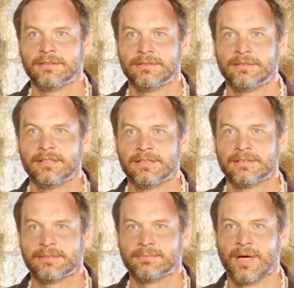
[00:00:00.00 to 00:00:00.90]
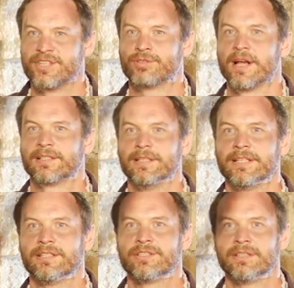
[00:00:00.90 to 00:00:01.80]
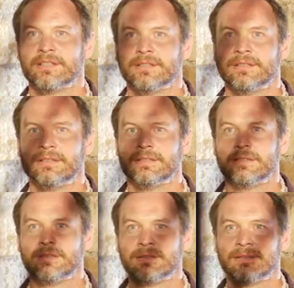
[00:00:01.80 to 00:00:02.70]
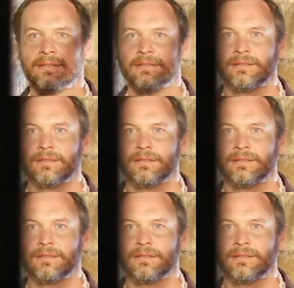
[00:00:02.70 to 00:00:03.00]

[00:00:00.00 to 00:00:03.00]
was coming up, and we wanted to do something really special to mark